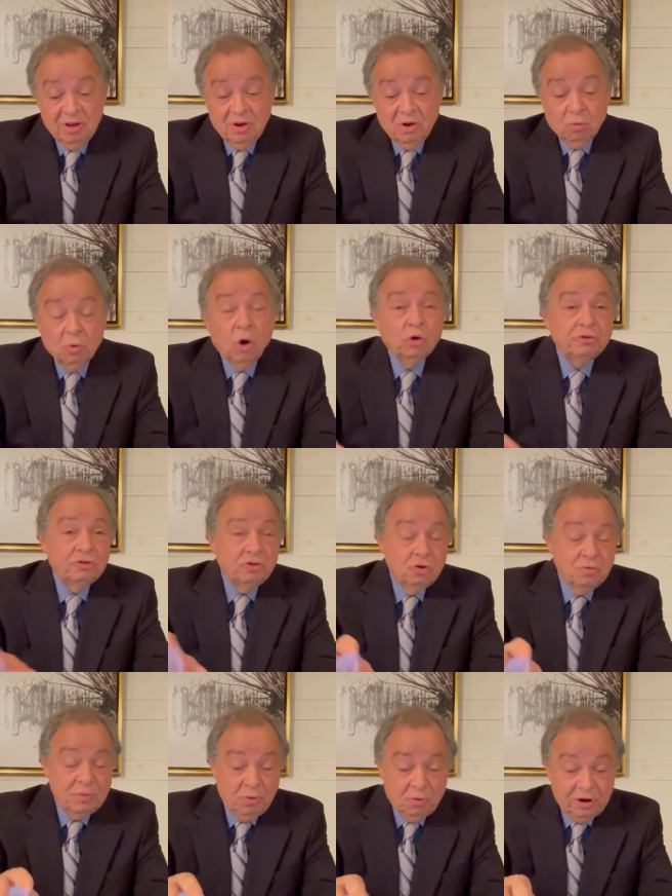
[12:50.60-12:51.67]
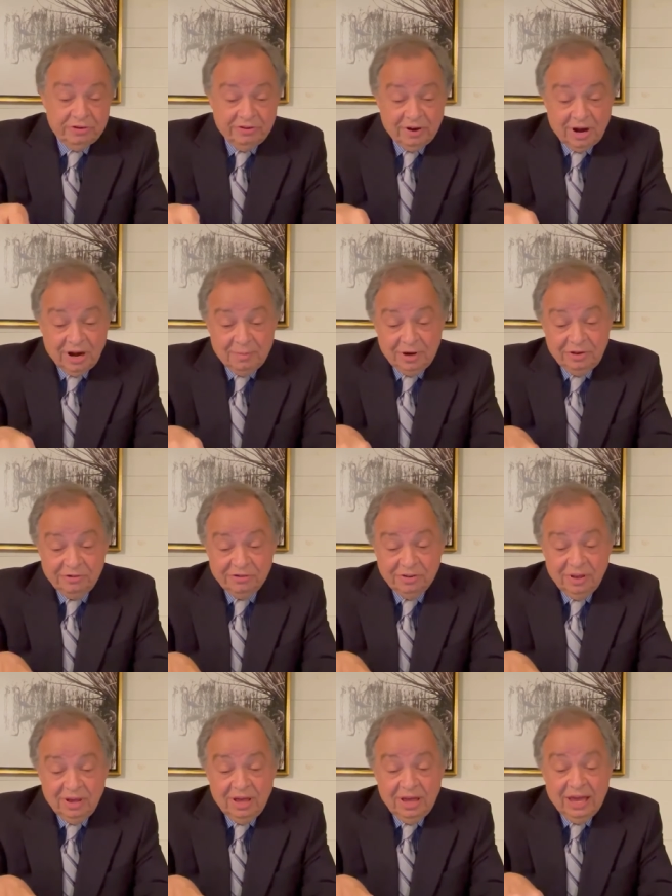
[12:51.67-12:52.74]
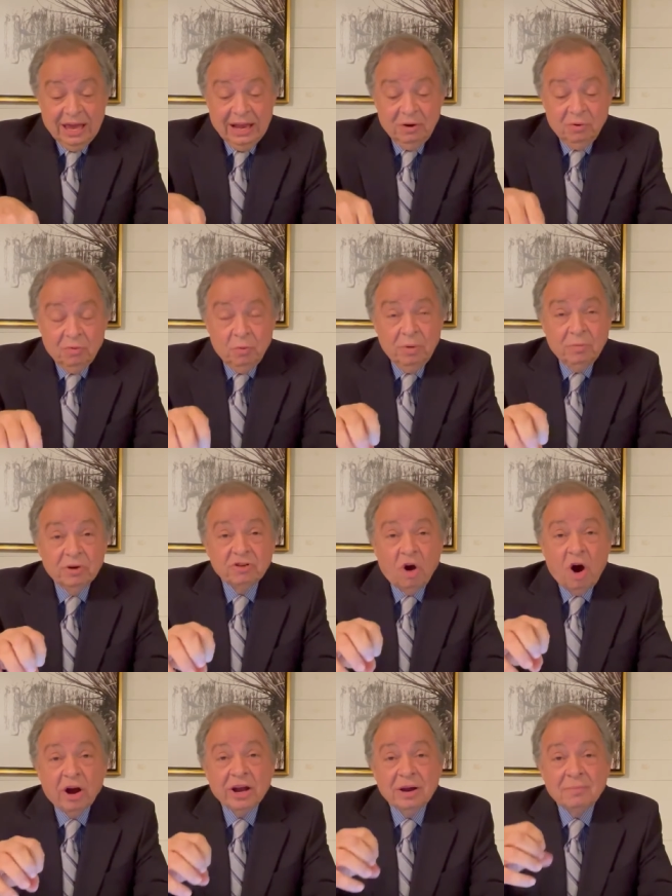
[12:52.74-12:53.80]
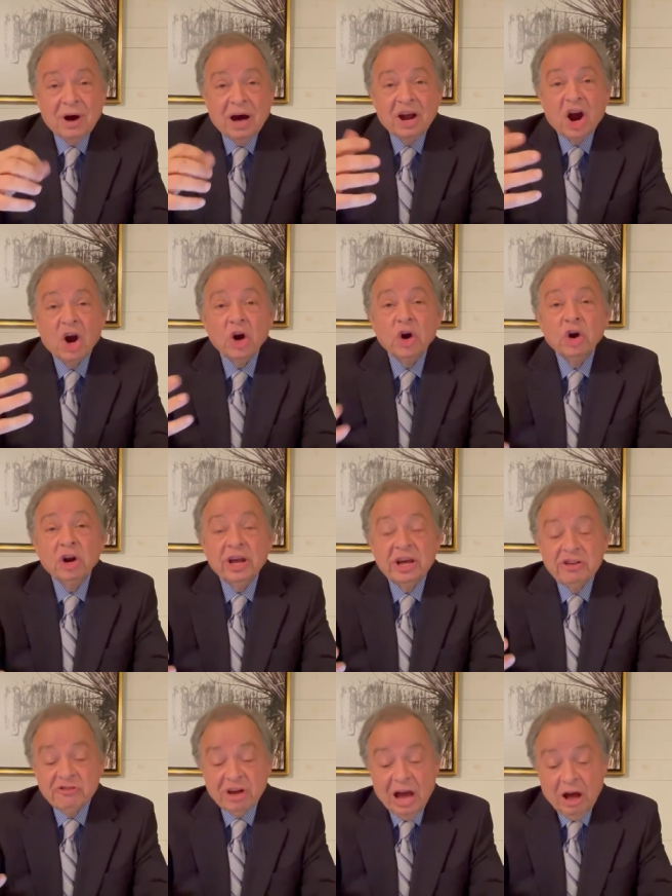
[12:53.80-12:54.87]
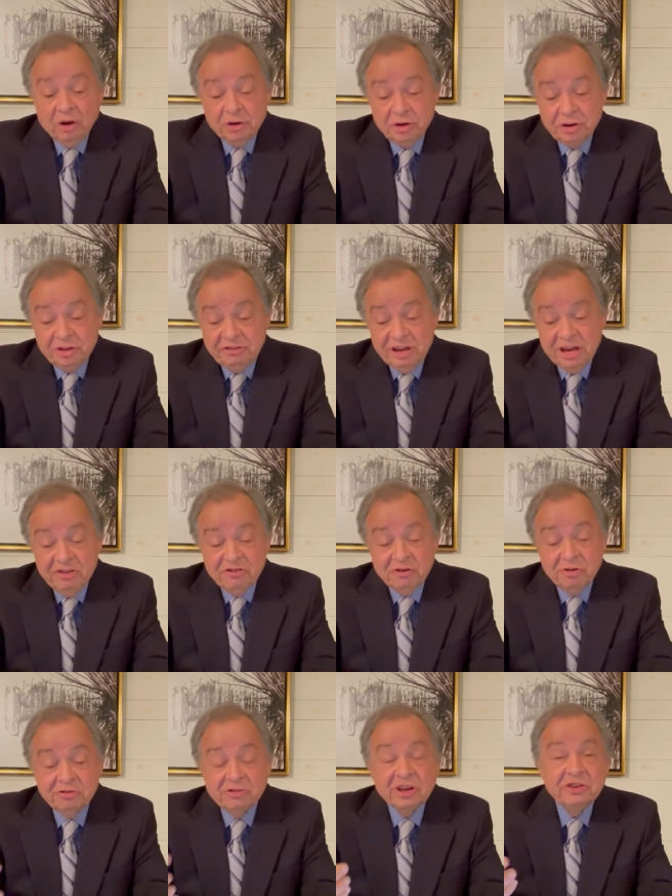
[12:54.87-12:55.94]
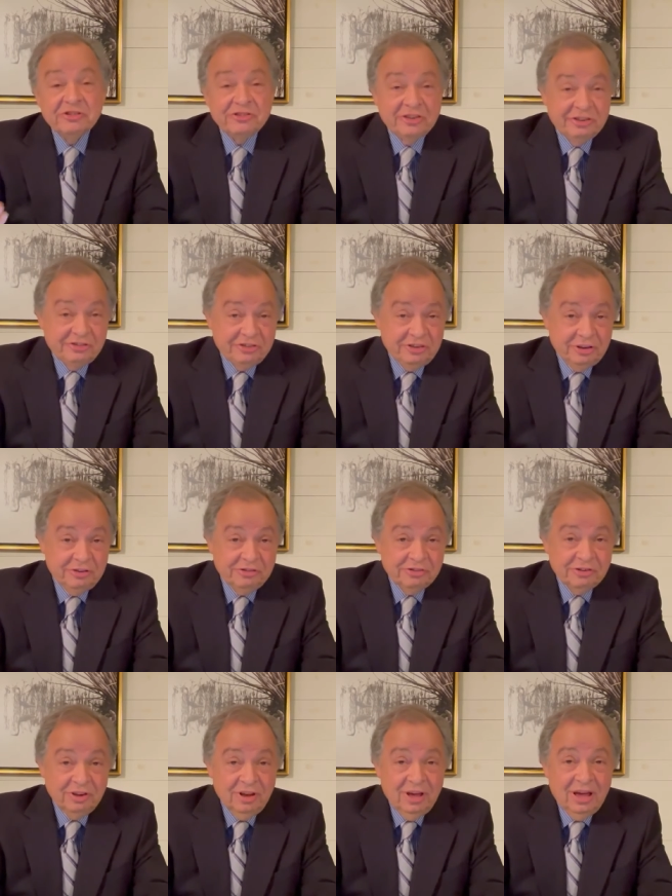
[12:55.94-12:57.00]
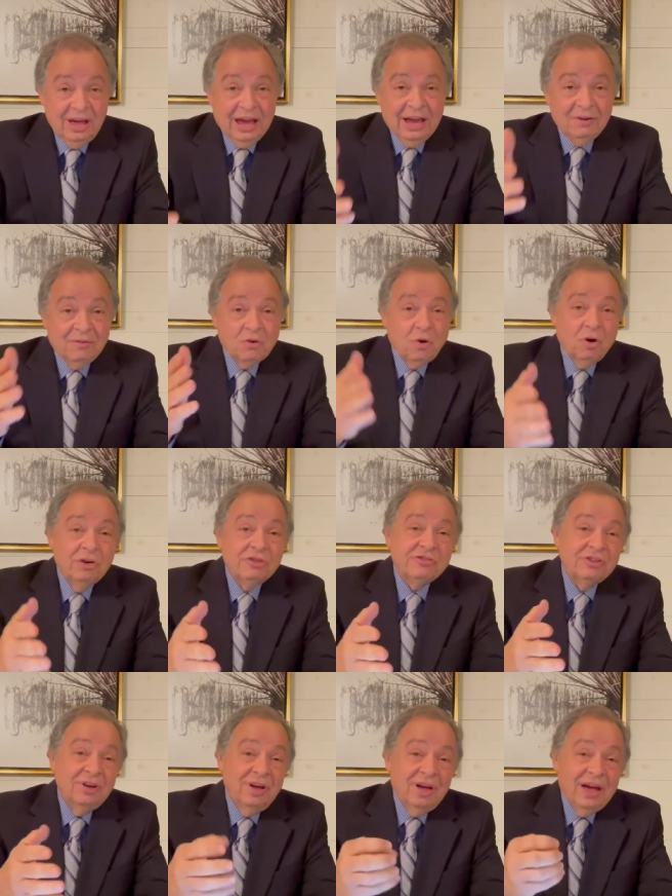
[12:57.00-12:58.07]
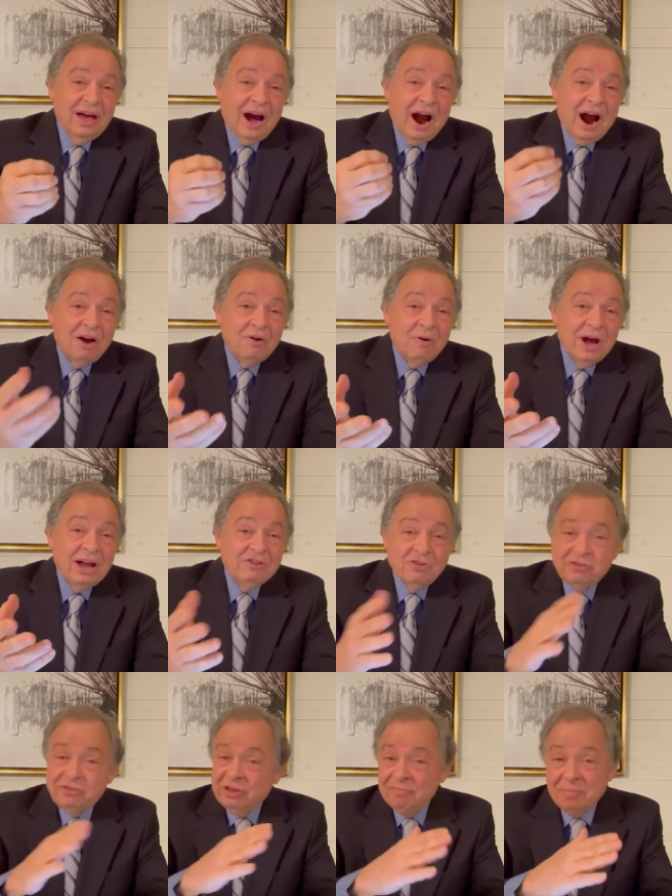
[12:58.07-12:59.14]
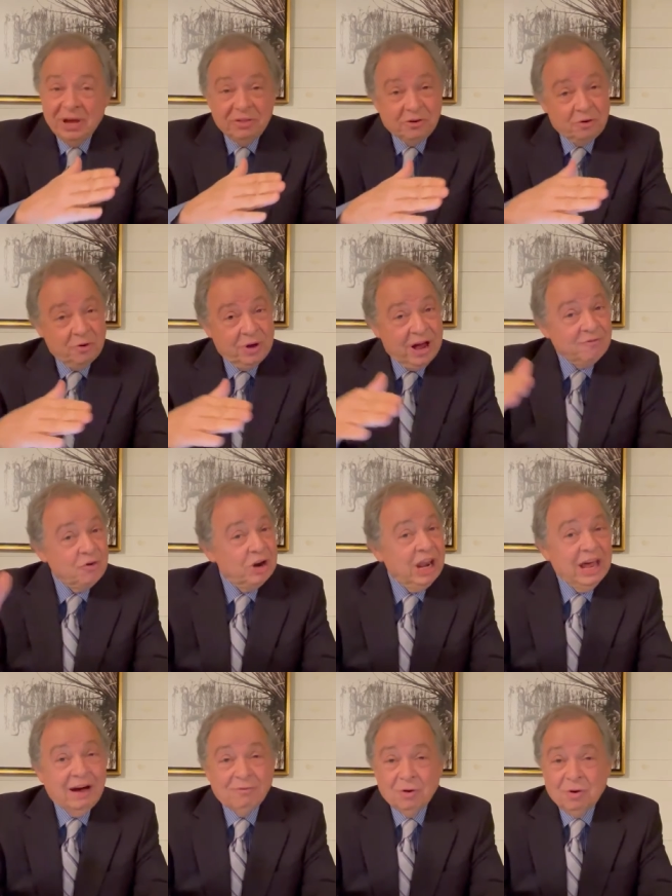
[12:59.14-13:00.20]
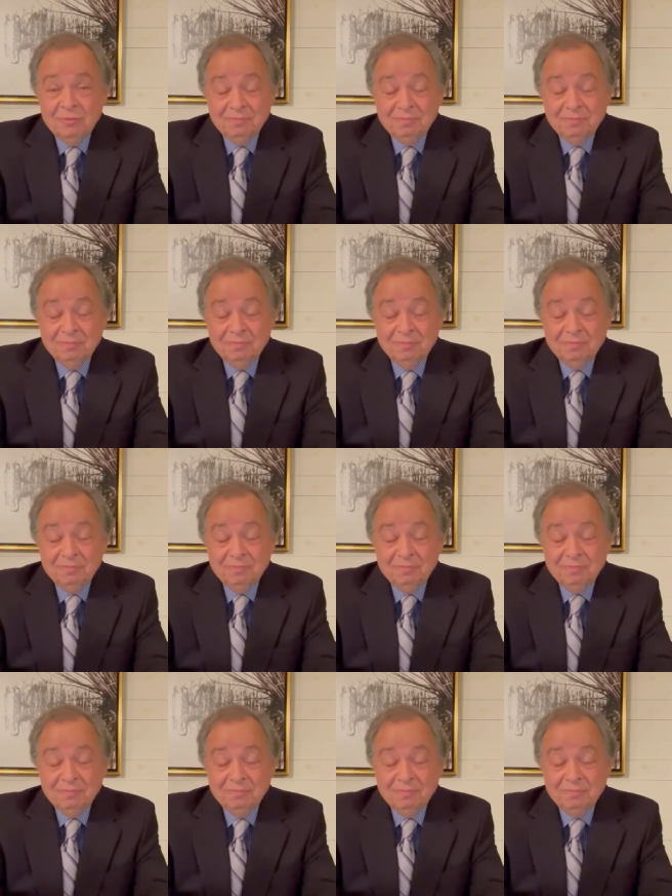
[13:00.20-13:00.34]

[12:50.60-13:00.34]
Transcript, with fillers: wrote to me one time and he's and we were talking about our early childhood teachers and assistants. And of course, our graduates have been through every level.